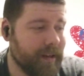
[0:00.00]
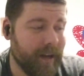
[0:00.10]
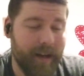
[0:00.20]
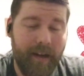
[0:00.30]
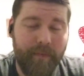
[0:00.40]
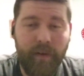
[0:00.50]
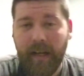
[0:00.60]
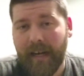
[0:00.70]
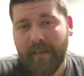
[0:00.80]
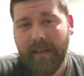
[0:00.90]
If you
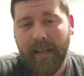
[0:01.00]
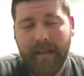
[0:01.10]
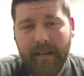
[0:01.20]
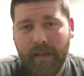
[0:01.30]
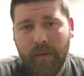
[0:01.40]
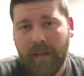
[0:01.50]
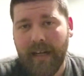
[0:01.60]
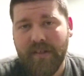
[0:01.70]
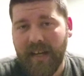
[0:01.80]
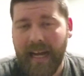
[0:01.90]
got anything that you would
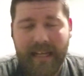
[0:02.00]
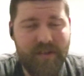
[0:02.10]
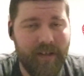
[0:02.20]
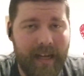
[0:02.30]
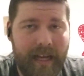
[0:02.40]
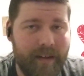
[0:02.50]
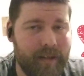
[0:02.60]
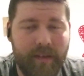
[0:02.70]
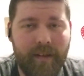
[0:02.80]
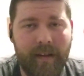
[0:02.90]
like to ask or add or
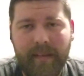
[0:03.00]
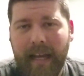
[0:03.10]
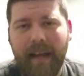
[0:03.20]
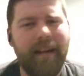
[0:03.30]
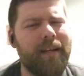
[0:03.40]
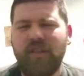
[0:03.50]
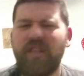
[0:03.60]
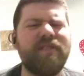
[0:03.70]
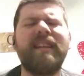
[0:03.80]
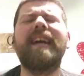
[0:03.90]
anything like that,
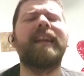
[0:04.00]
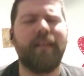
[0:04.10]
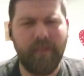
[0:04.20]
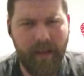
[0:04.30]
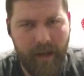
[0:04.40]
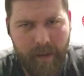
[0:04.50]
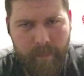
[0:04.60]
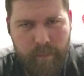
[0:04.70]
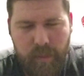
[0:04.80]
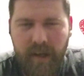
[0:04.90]
just anything,
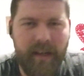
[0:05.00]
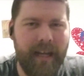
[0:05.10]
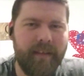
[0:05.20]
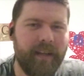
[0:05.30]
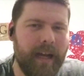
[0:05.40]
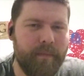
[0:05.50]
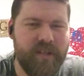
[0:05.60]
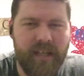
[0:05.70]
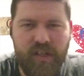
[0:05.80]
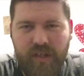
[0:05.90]
put it down in the comment
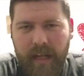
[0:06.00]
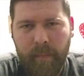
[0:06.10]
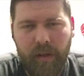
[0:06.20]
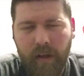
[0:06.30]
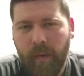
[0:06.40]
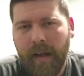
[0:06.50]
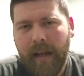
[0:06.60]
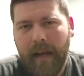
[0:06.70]
section down below.